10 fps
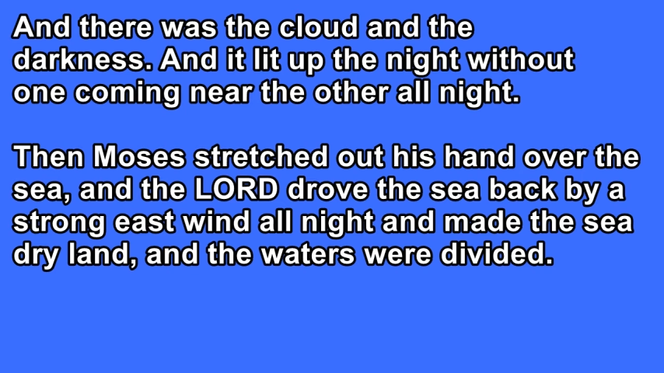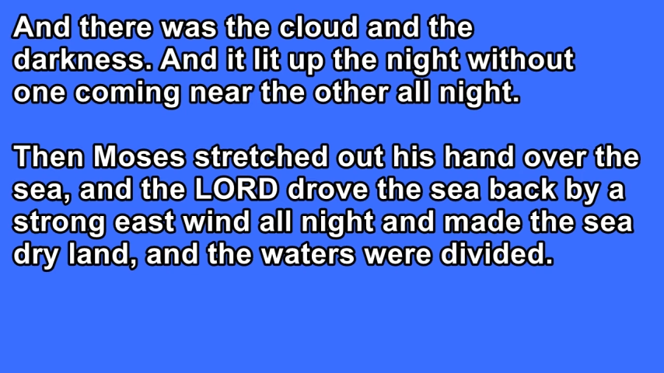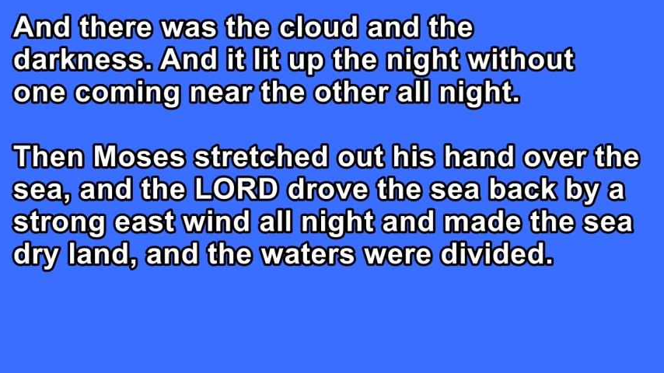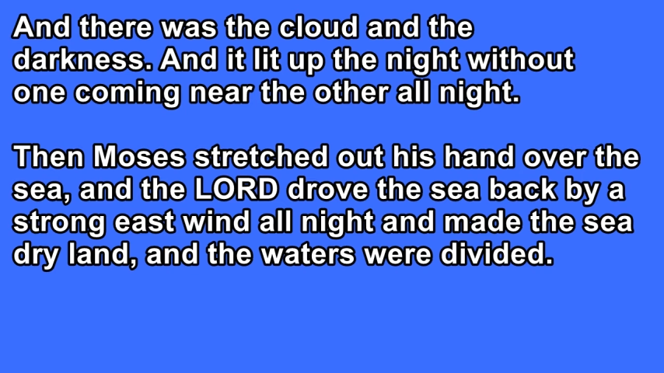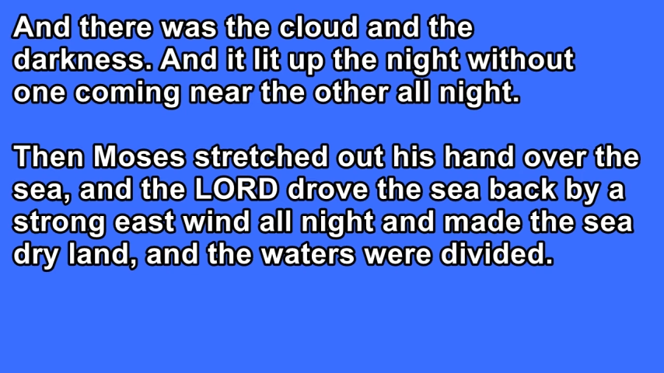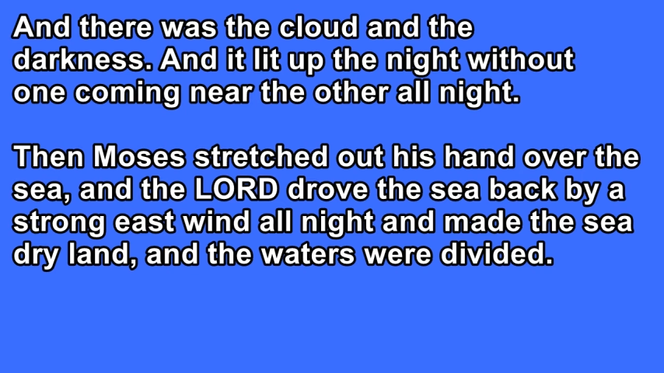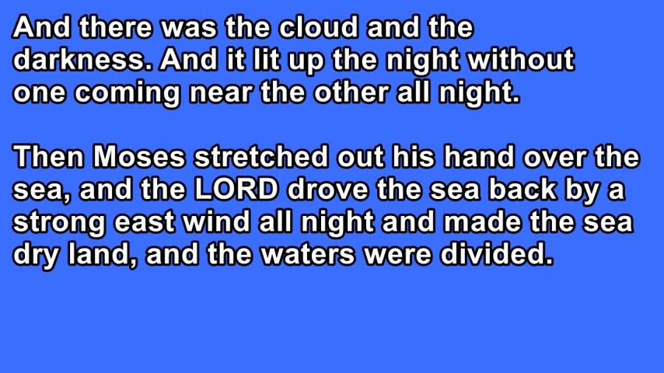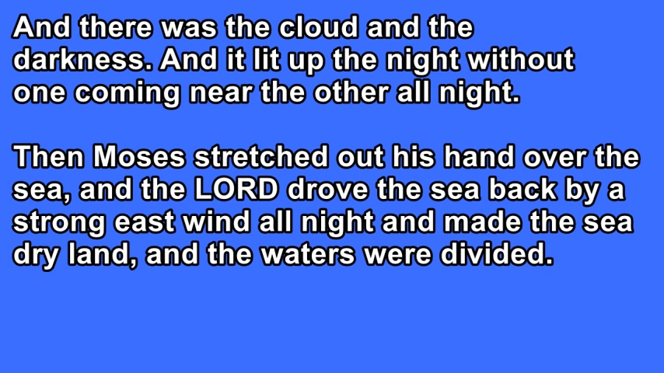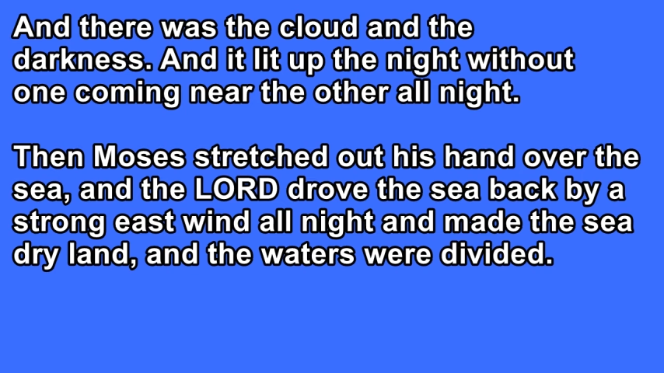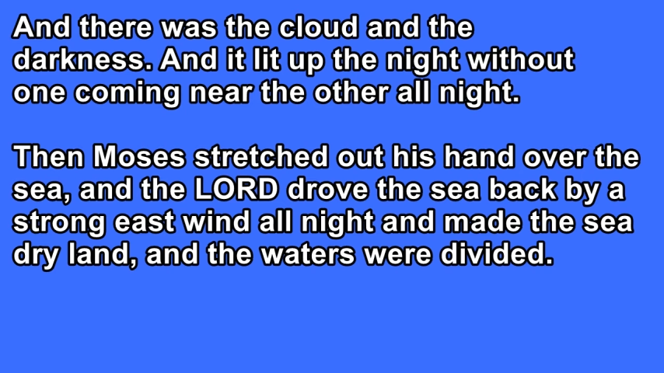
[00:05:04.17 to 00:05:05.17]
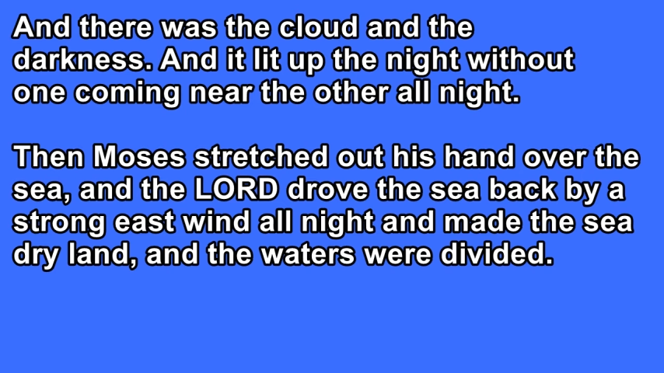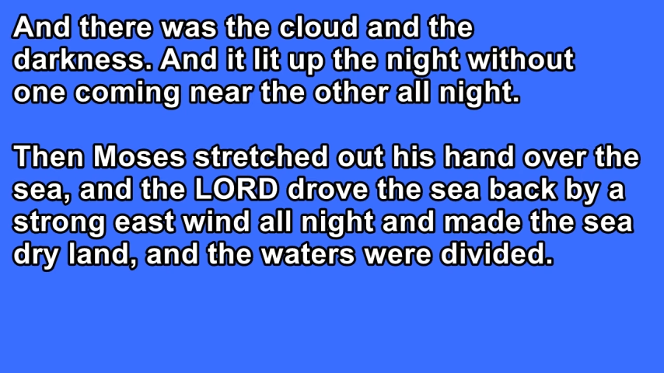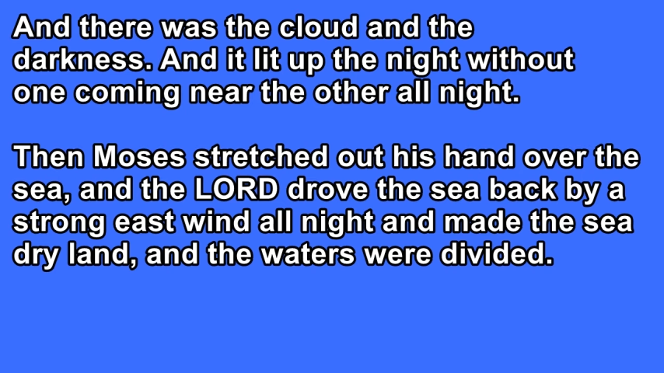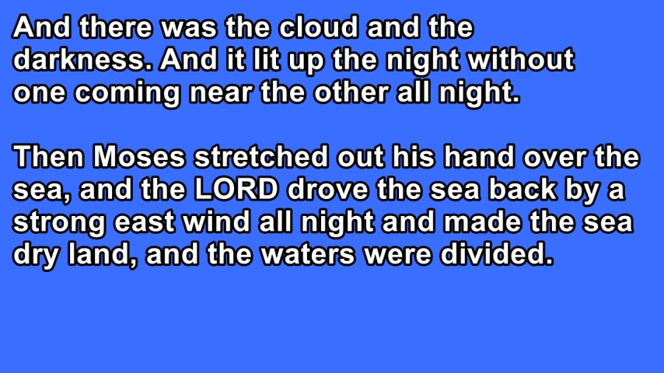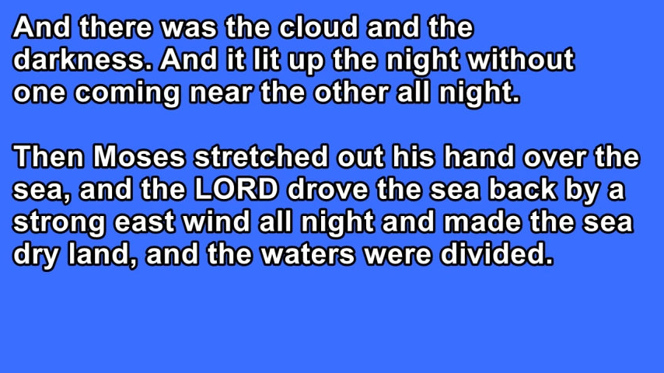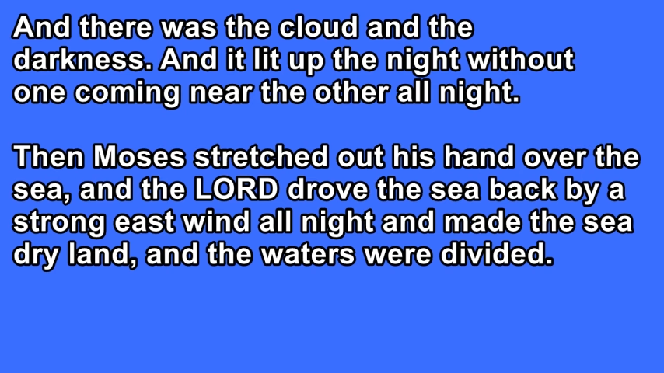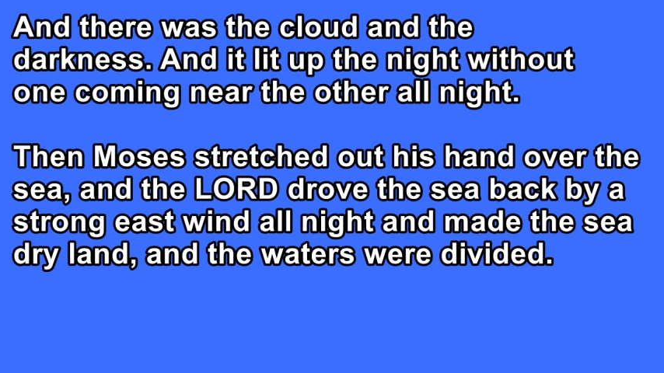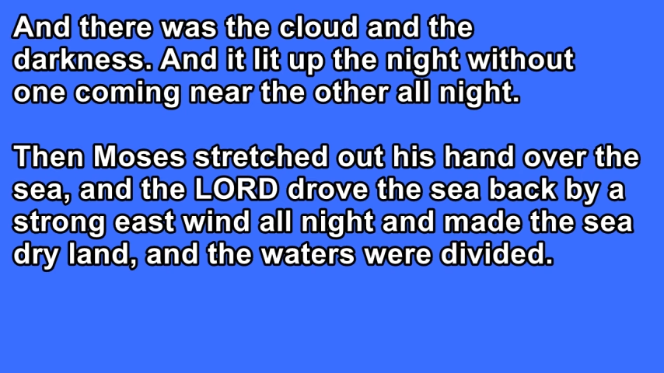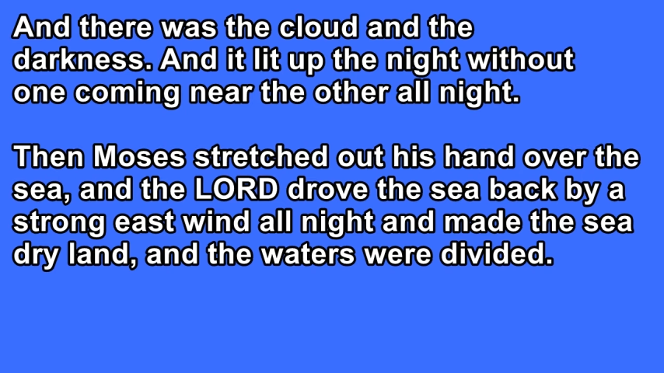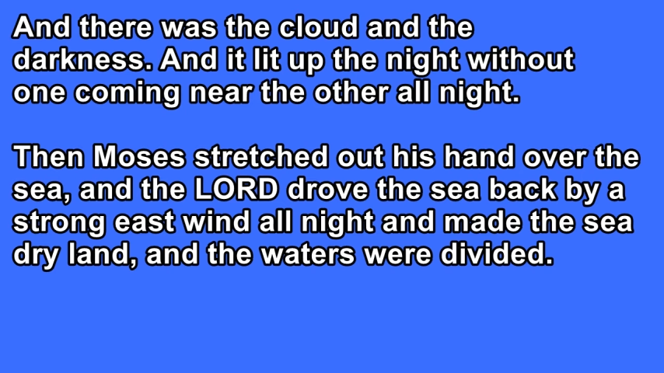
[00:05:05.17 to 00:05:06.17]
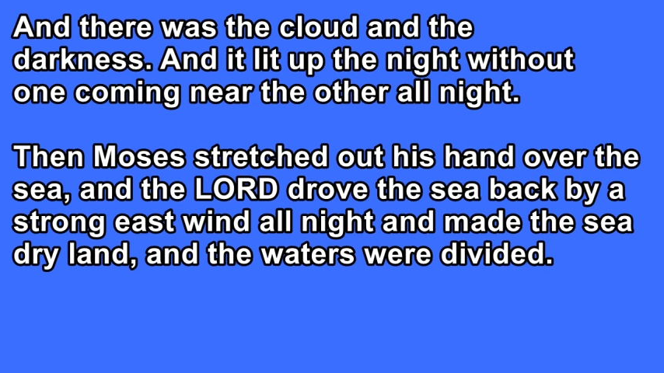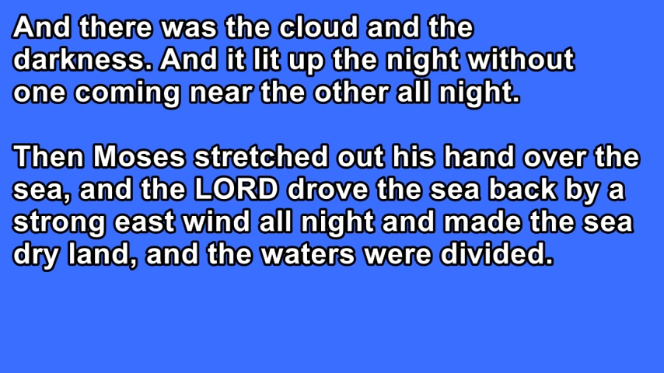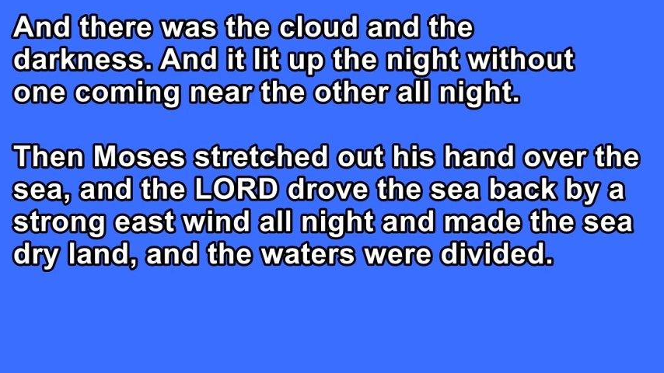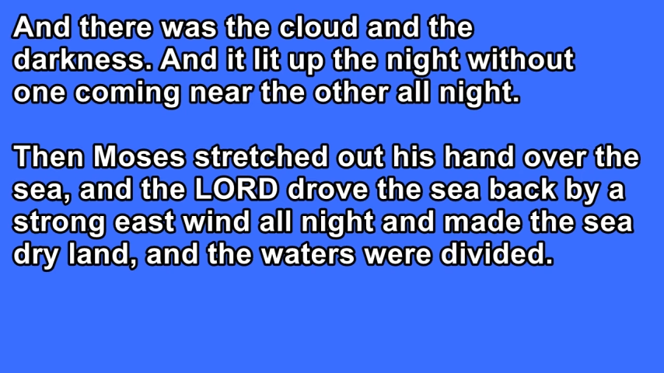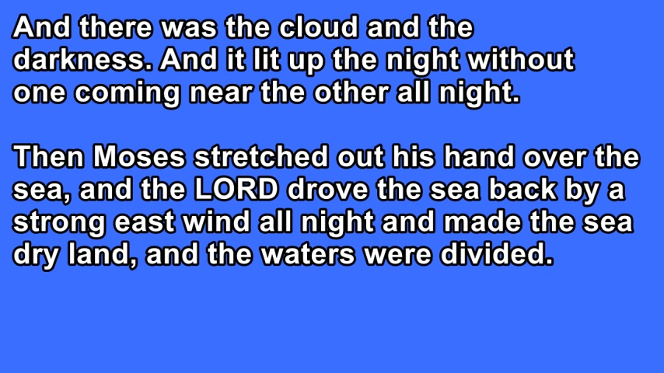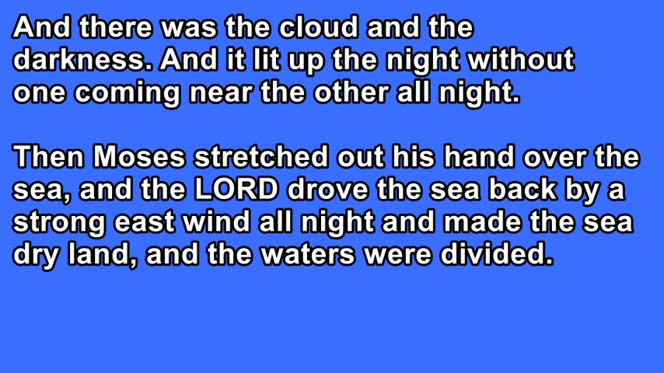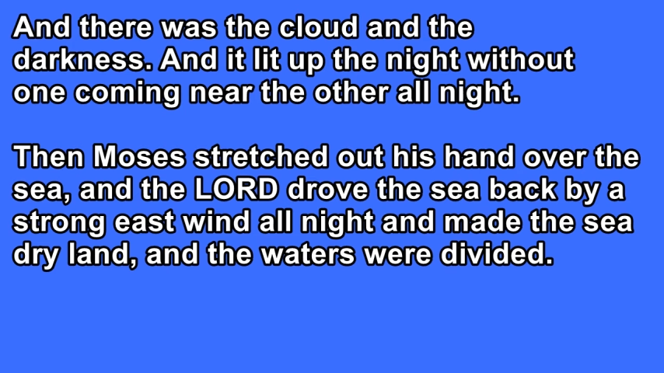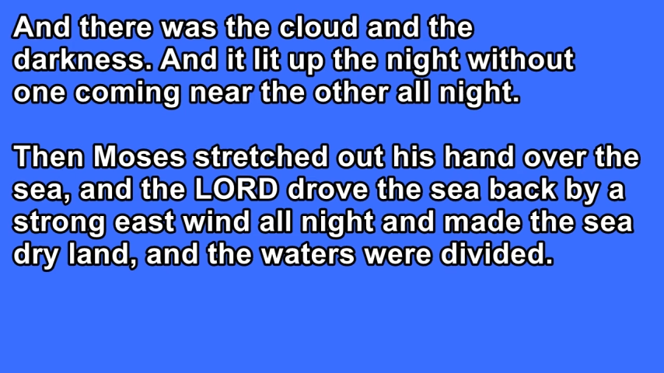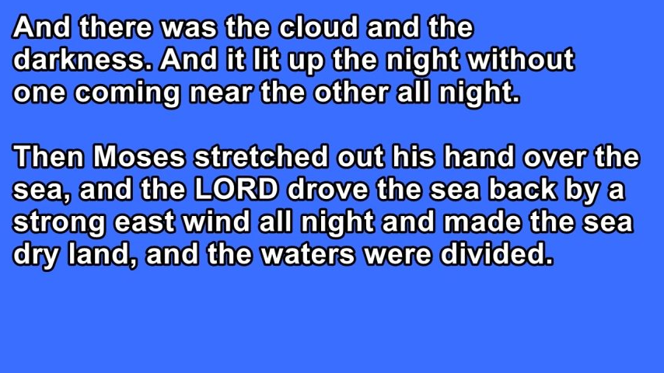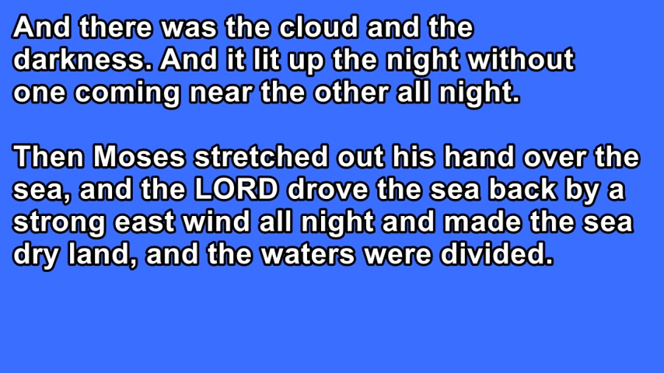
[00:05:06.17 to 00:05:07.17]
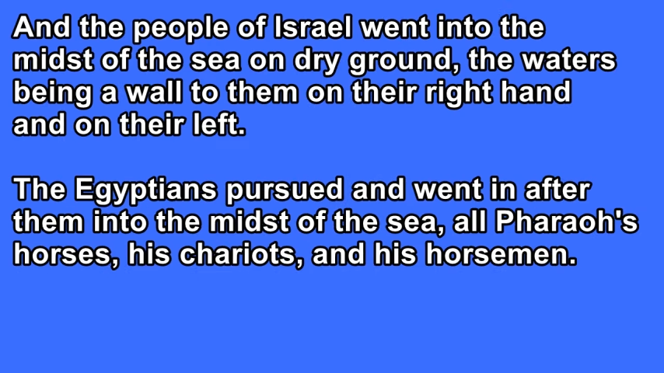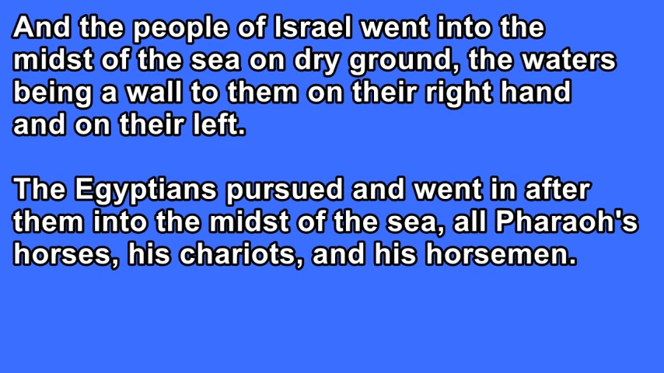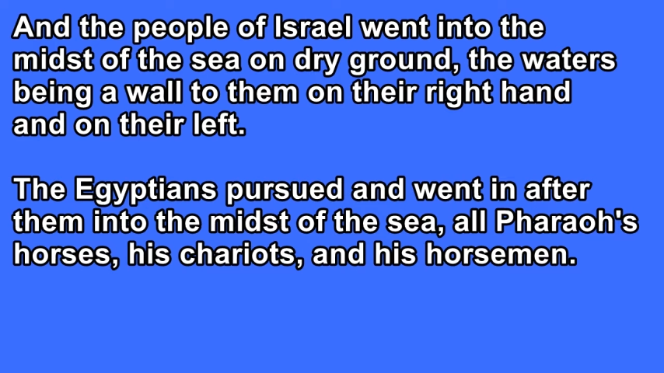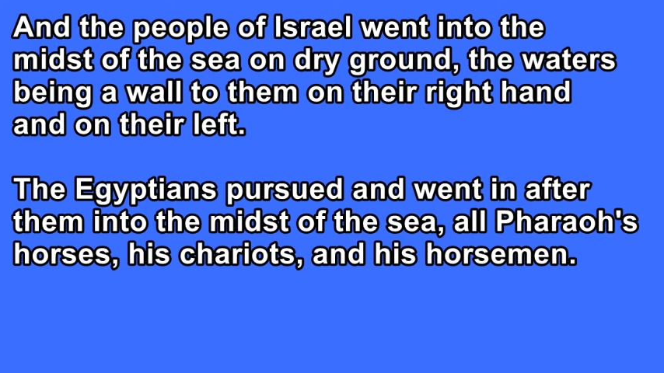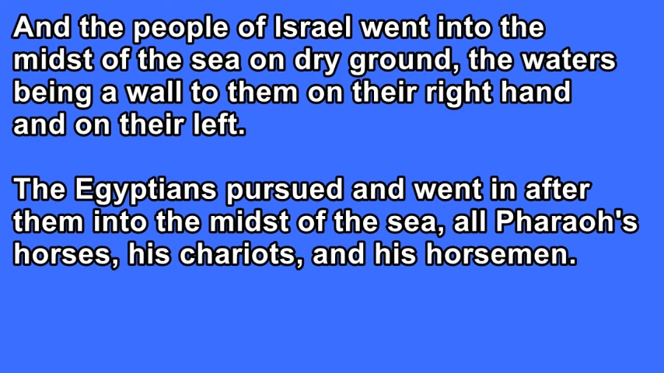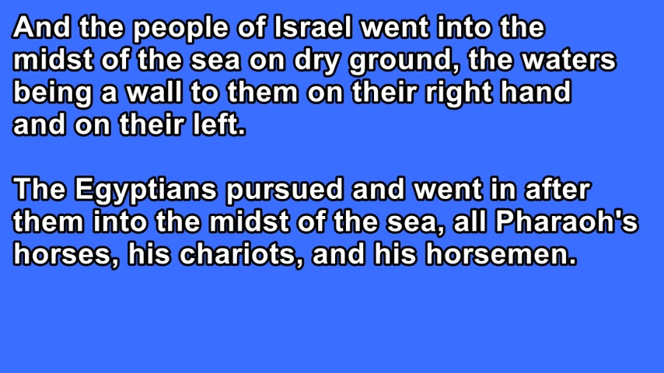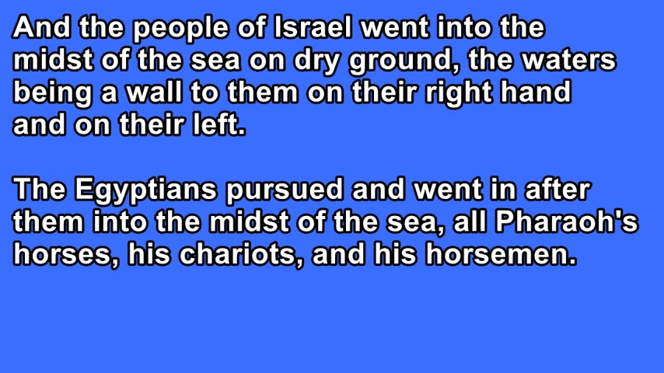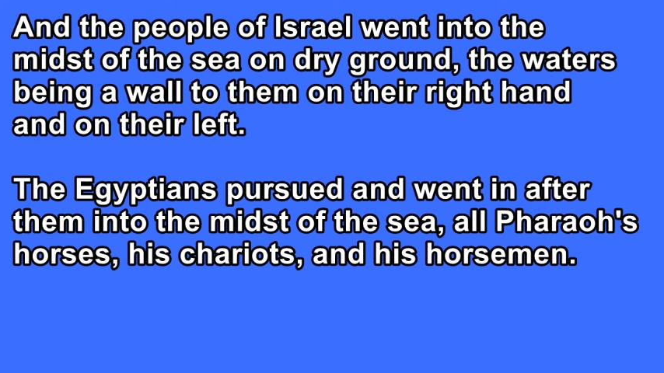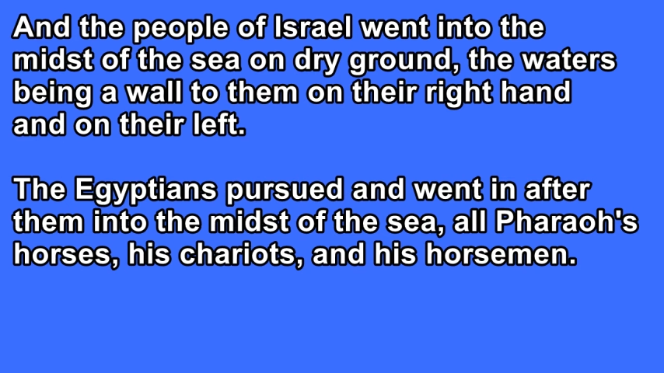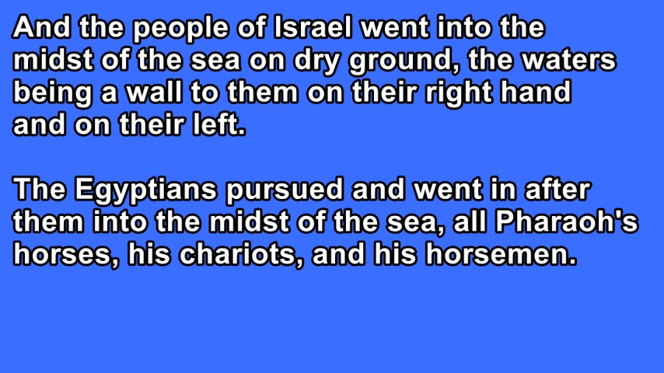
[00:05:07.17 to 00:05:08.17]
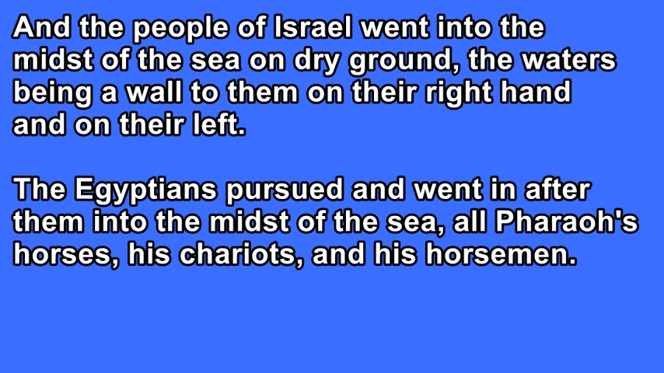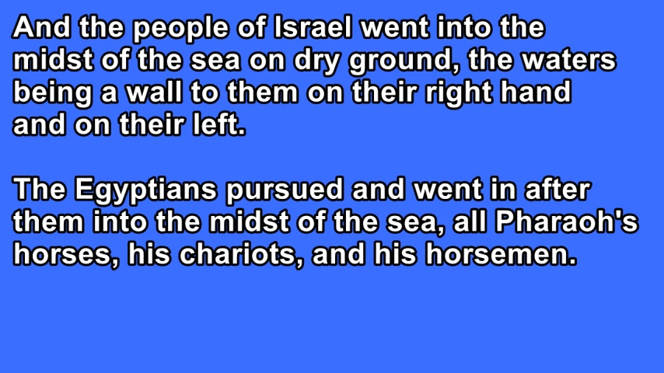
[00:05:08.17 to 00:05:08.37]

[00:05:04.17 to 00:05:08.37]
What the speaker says: [unreadable: no face in view]